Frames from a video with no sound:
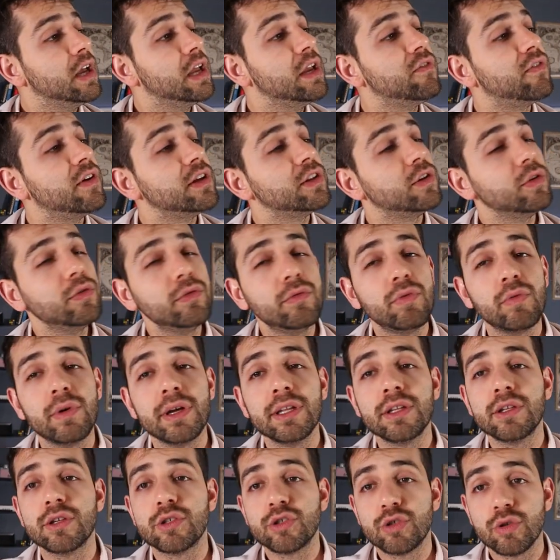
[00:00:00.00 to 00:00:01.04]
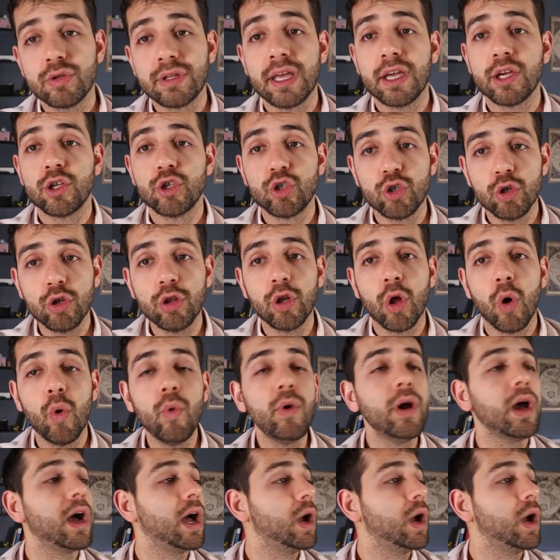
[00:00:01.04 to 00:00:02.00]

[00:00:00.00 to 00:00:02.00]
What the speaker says: If I don't want to take too long,